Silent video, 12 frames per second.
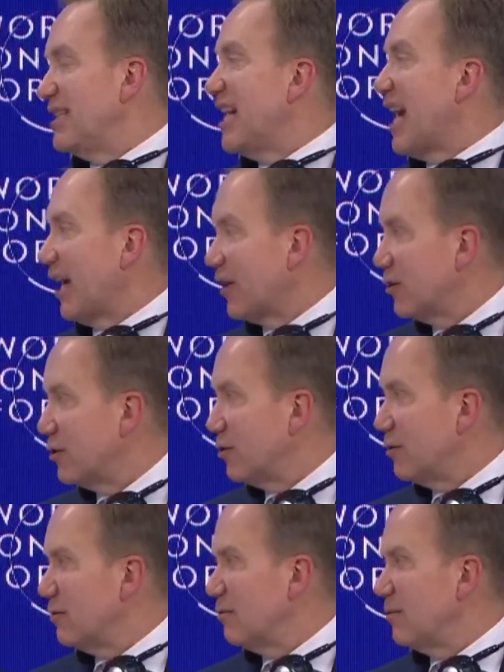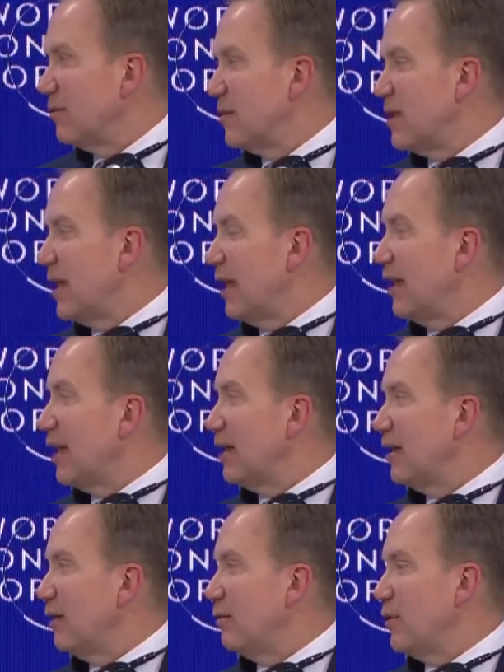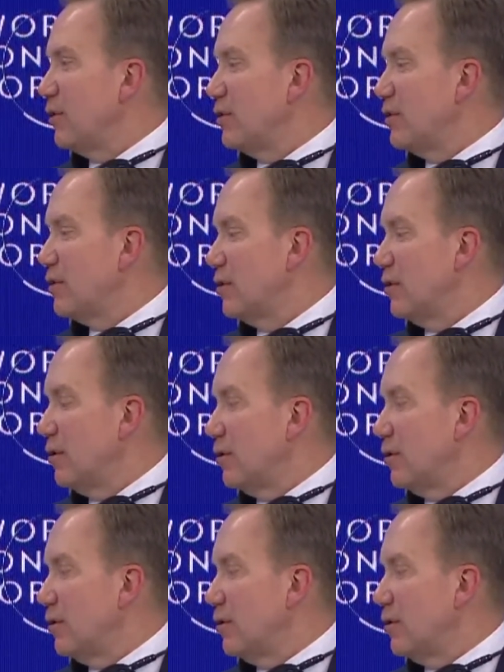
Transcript: attacked, saying that it was